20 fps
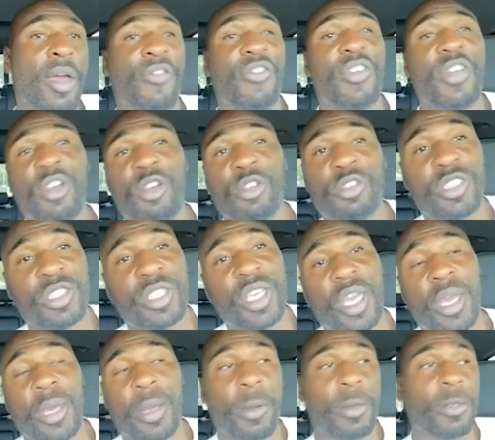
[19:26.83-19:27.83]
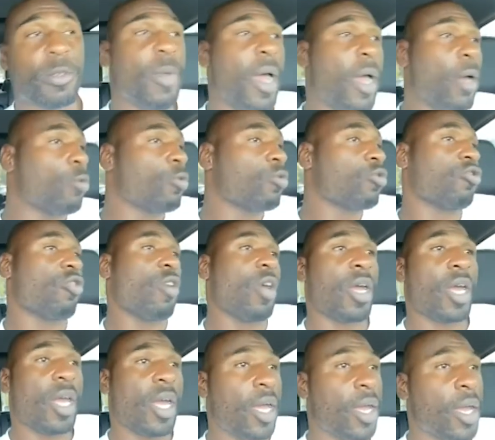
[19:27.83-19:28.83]
Phil Simms, Michael
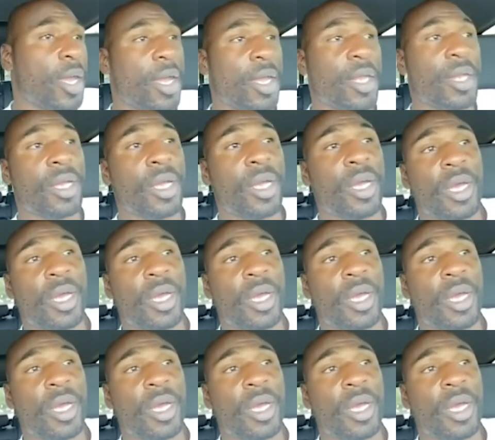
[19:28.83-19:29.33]
Strahan,